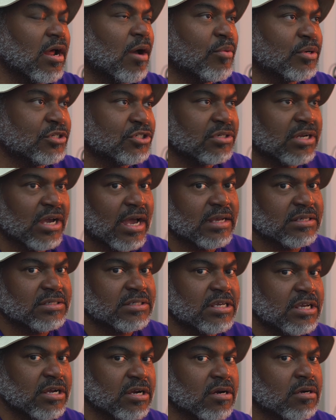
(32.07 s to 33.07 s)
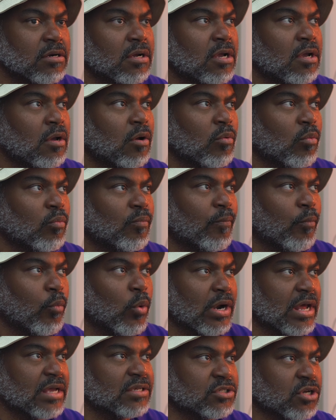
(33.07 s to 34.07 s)
I want you to guys hear
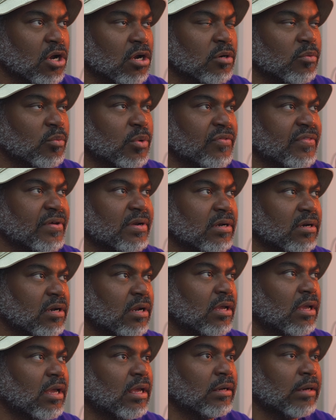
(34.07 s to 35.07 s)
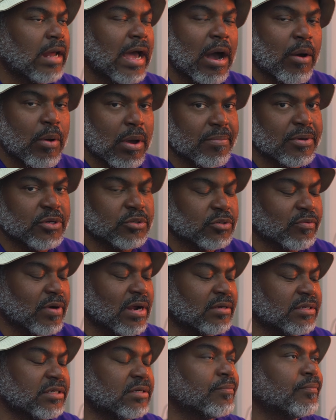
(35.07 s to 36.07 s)
what I started with and how I built
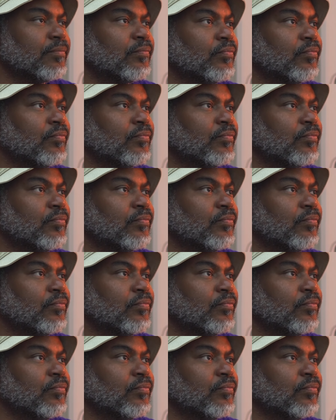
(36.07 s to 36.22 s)
around it.